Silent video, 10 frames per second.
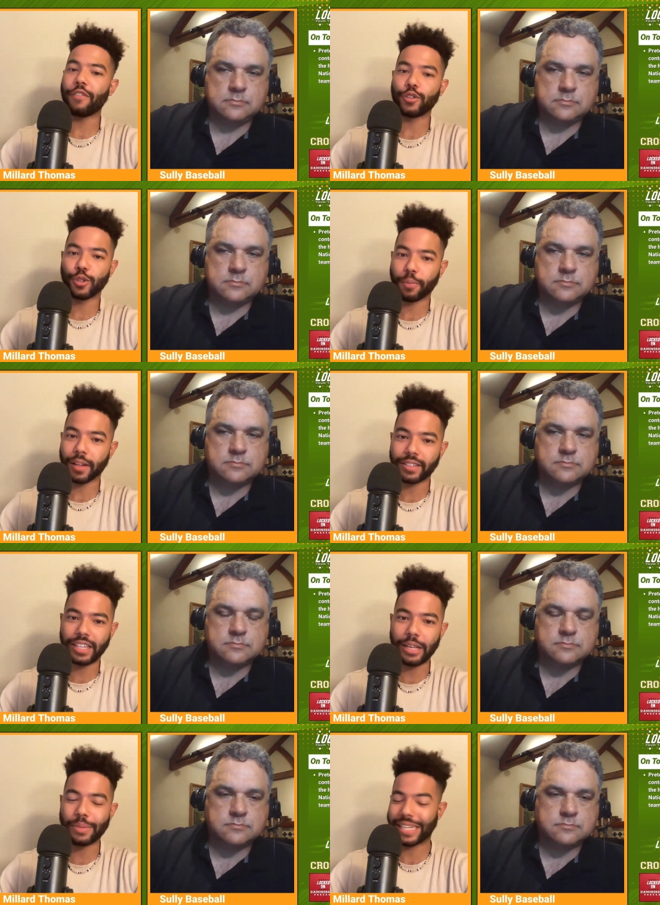Speaker 1: hundred plus
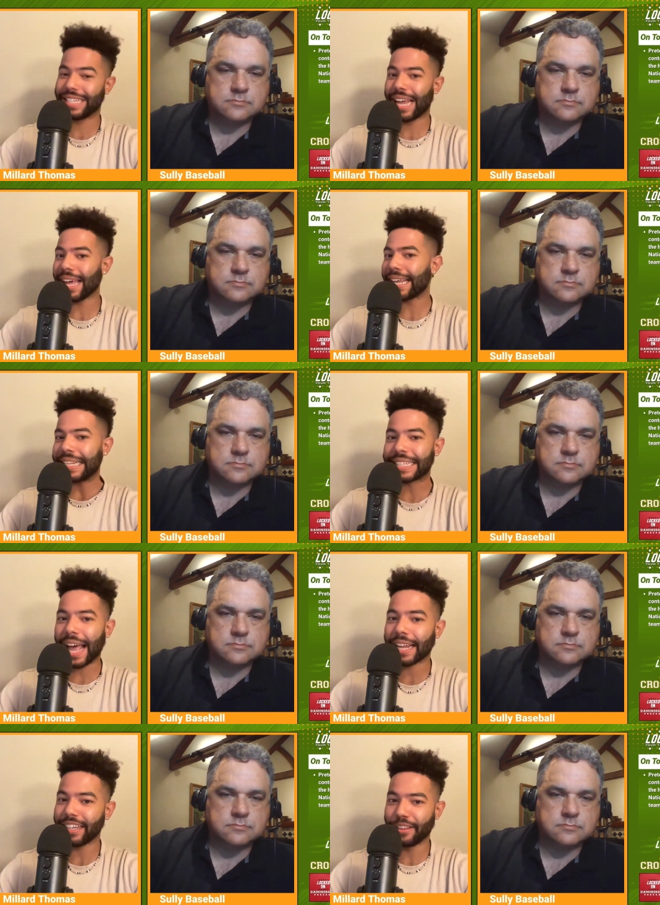teams is not
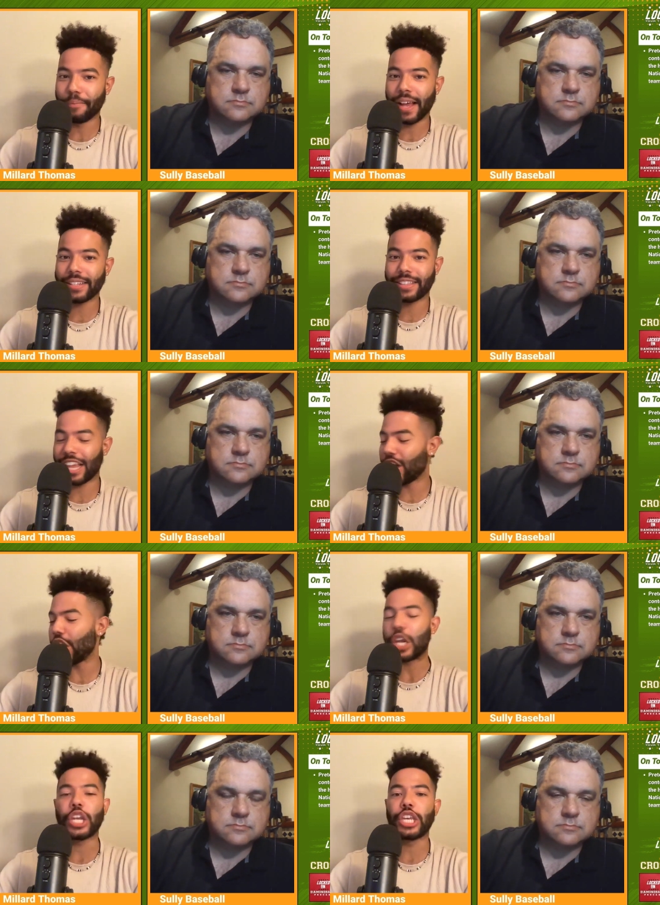exactly the best.
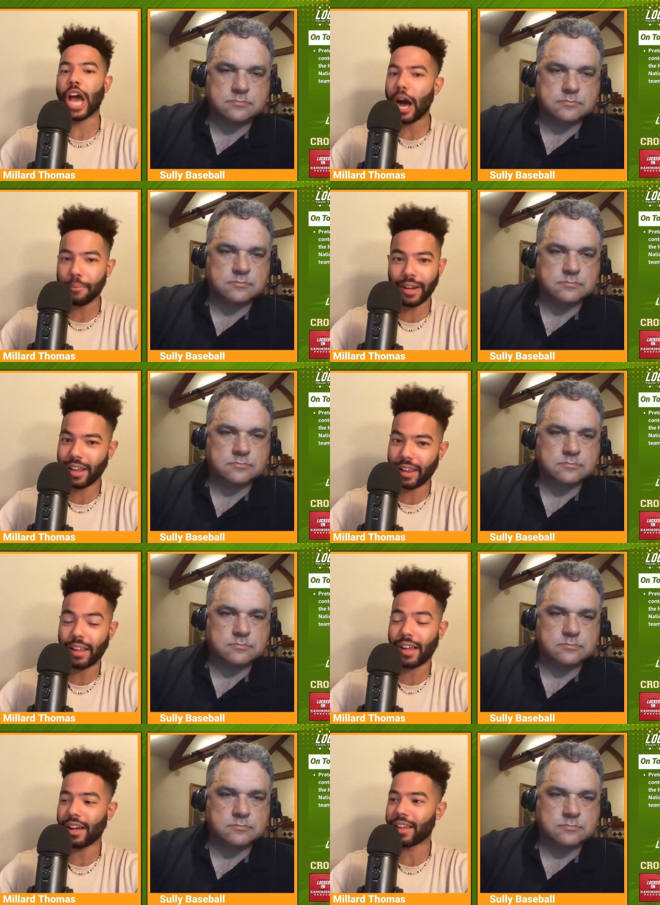They
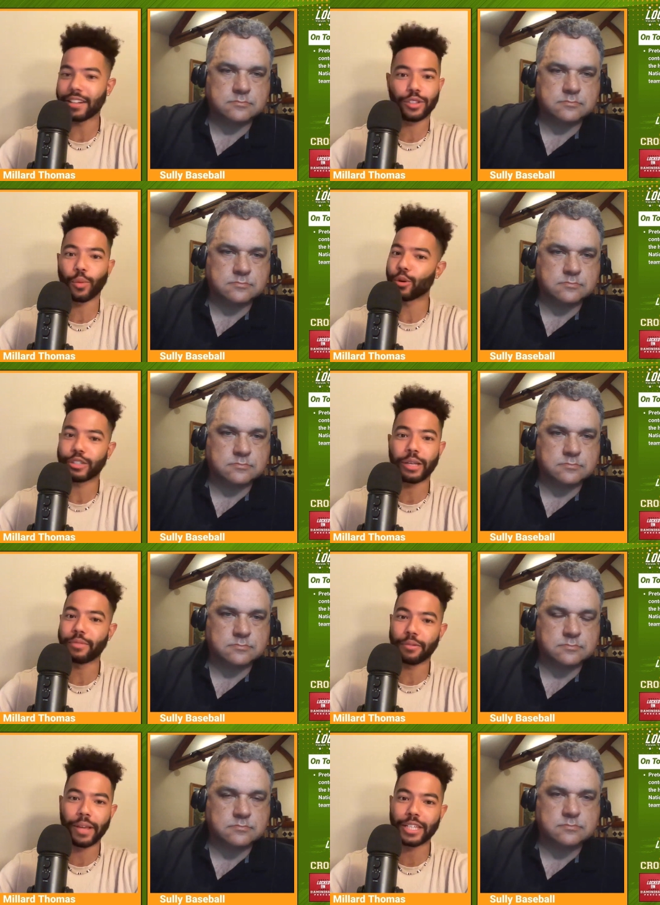dominate against the worst
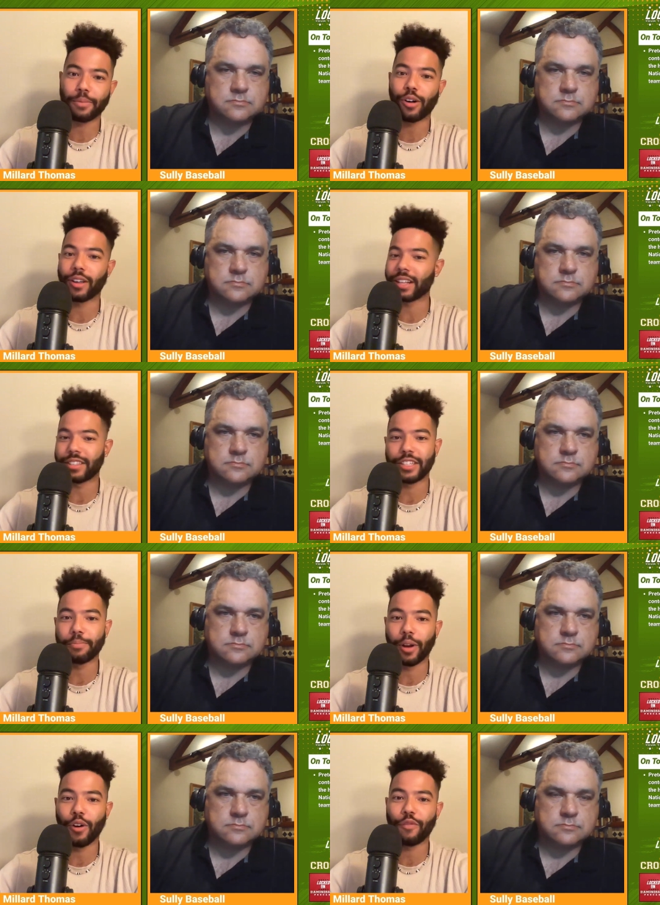teams in baseball, against these
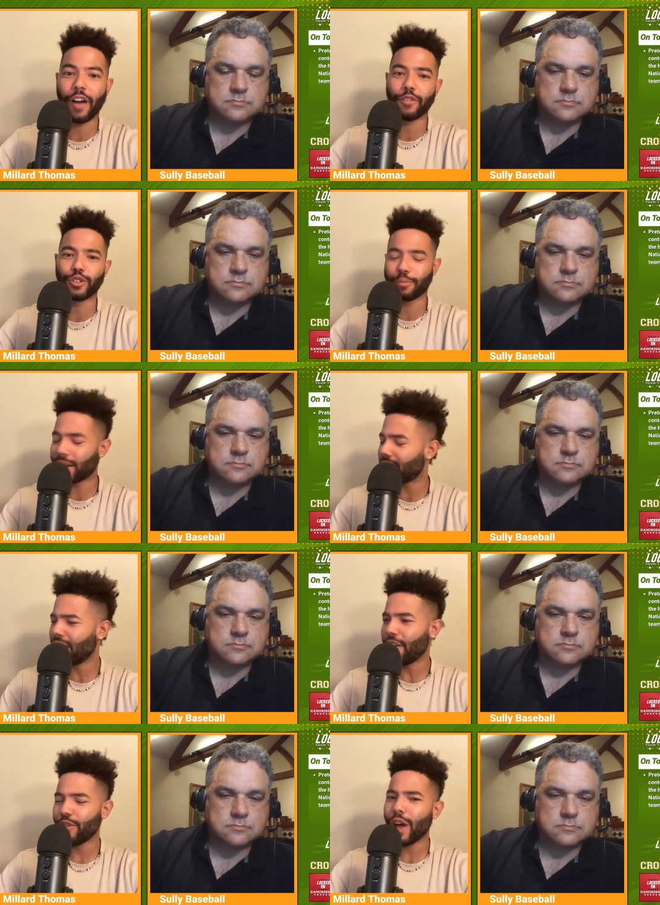below five hundred. But
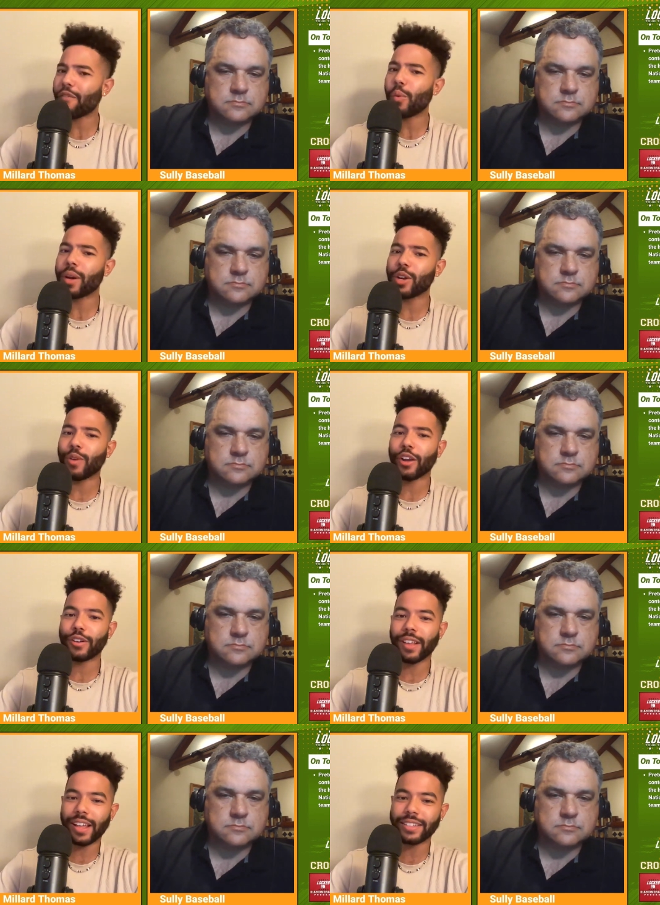if you have a winning
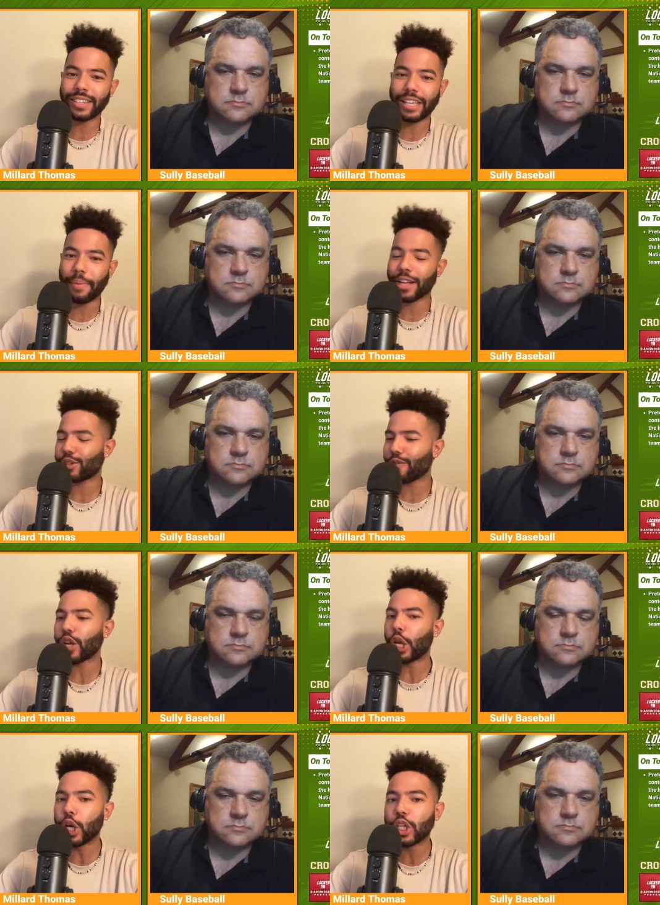record against the D-backs, you have a
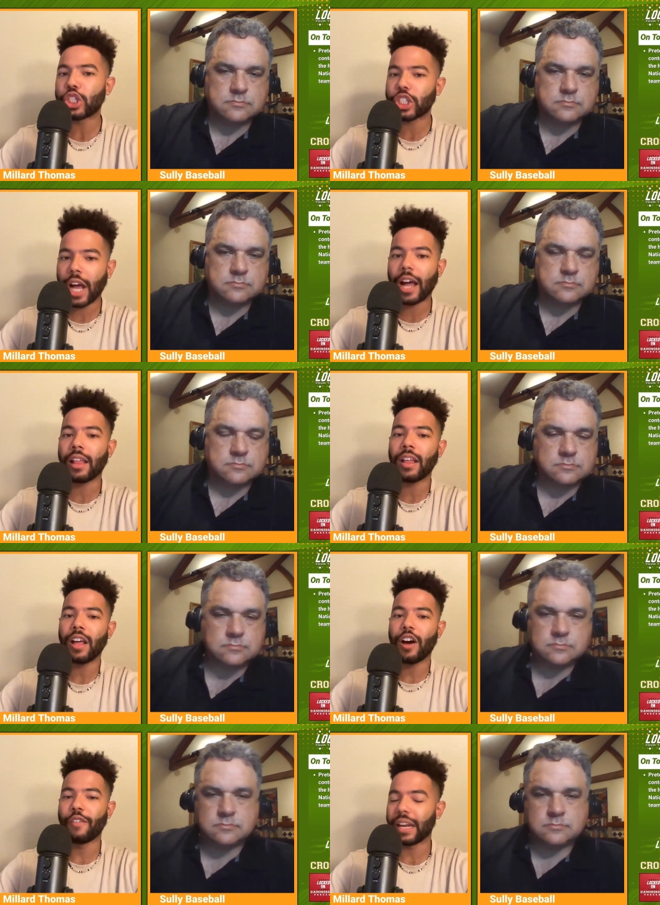good shot
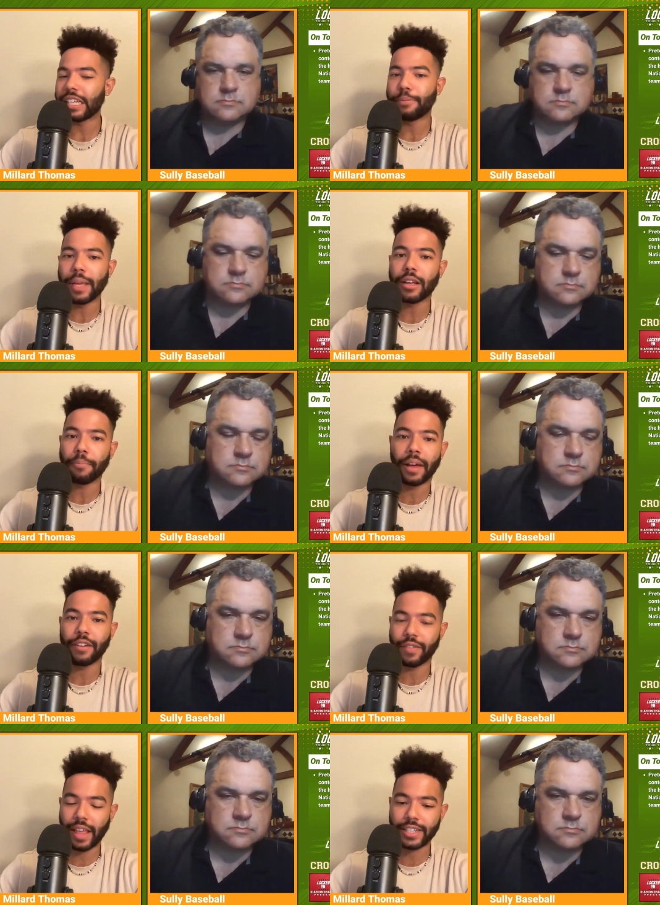of at least being
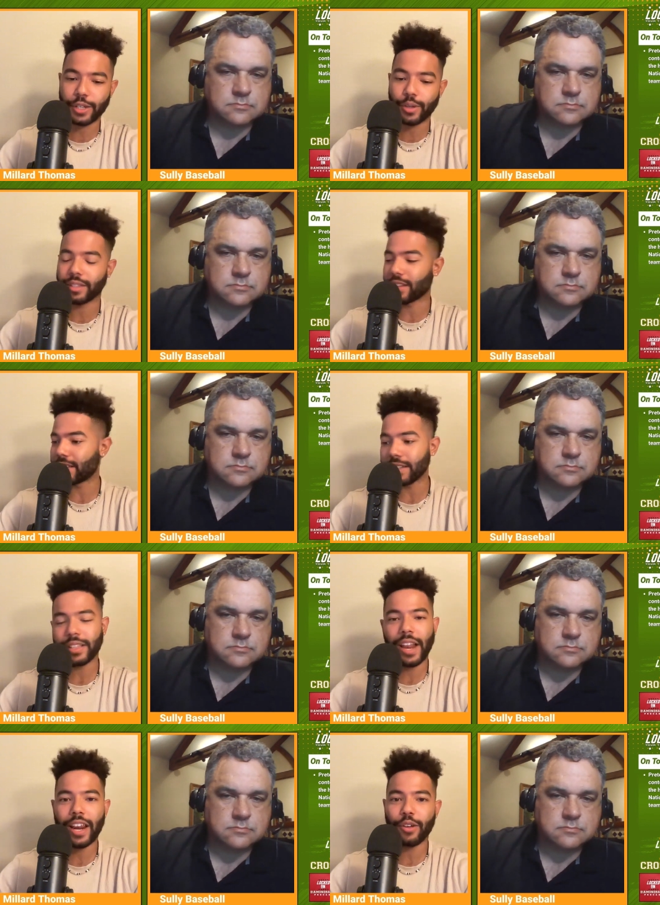competitive in that series. The
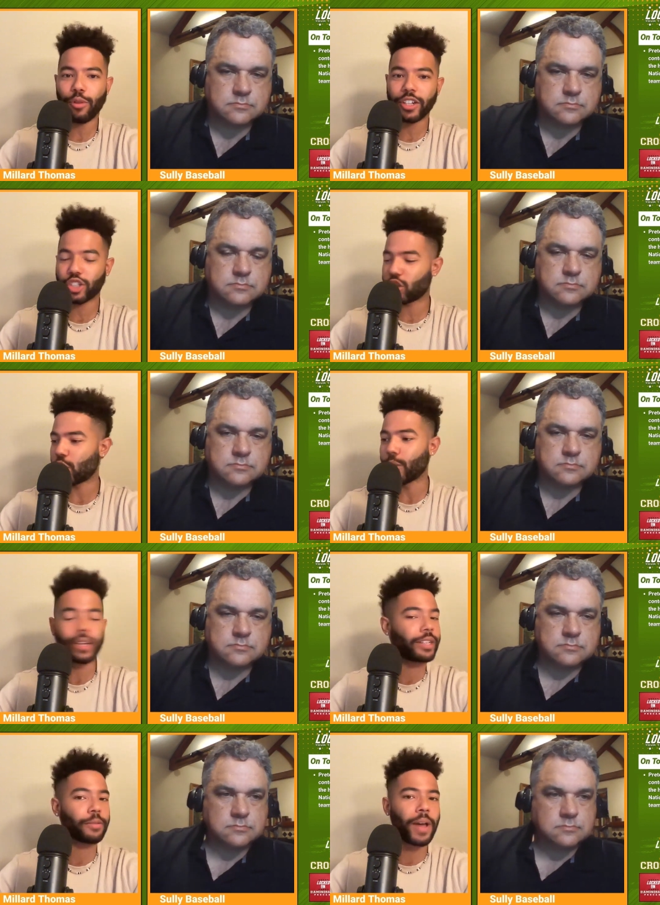Cincinnati Reds just showed
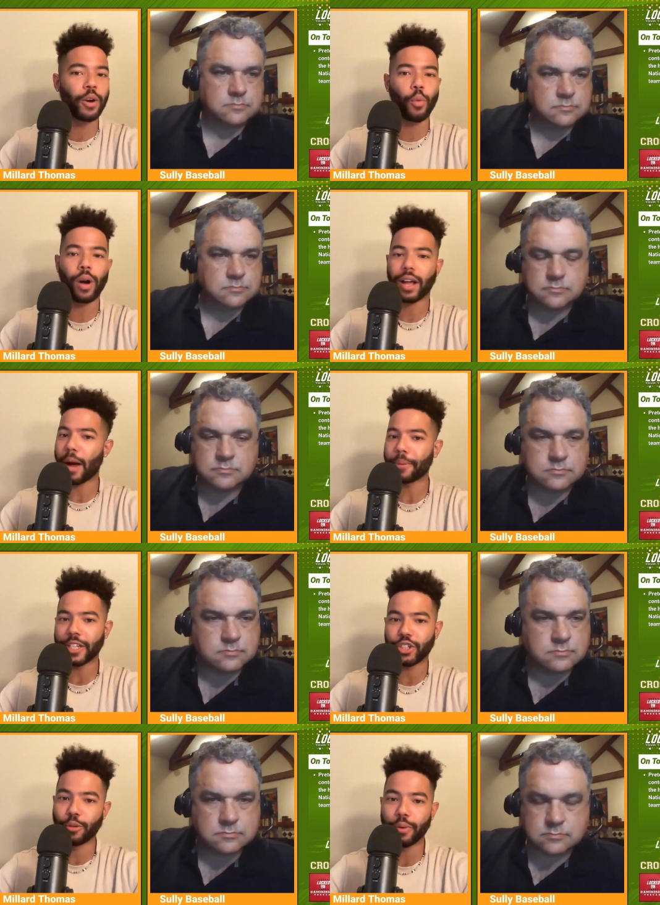it doesn't matter what
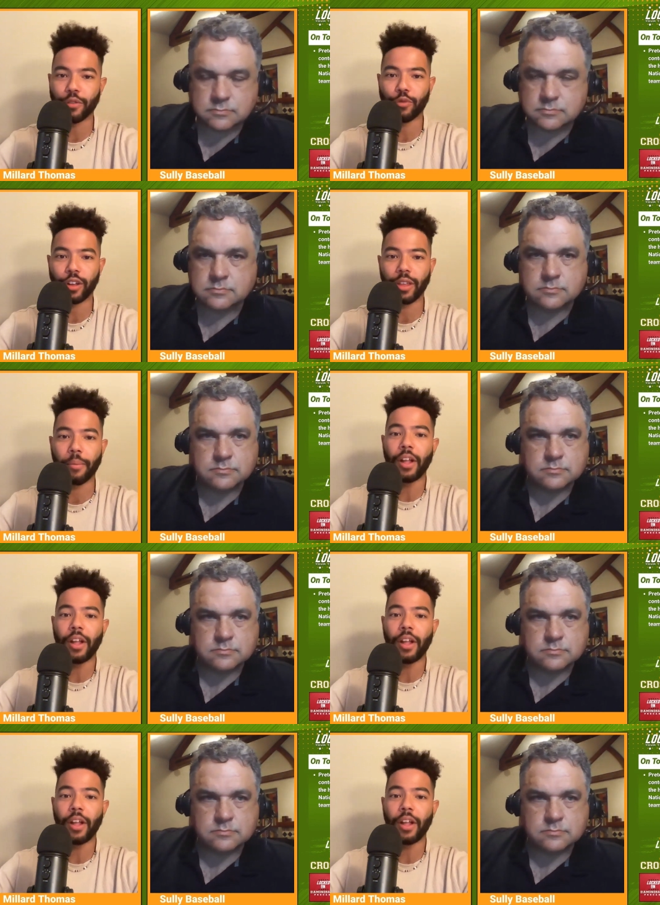competition you put in front of them,